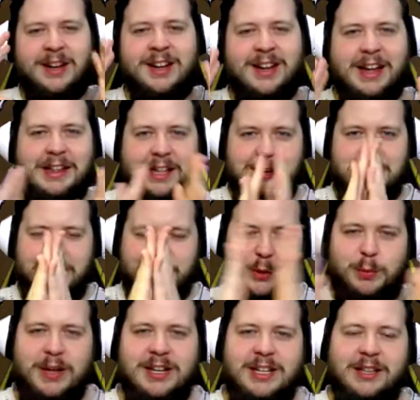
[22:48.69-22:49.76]
and then
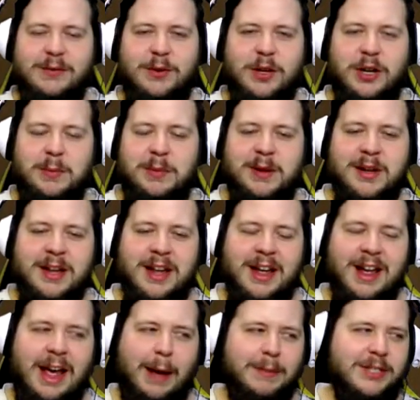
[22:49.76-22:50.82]
explaining the verb
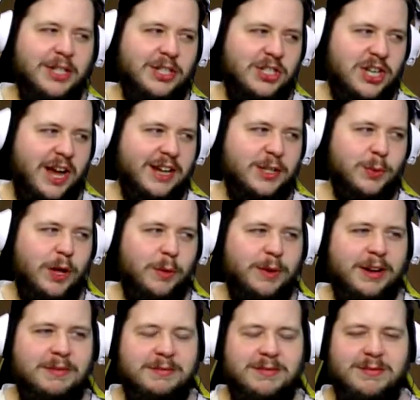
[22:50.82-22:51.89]
happens at the start as well, but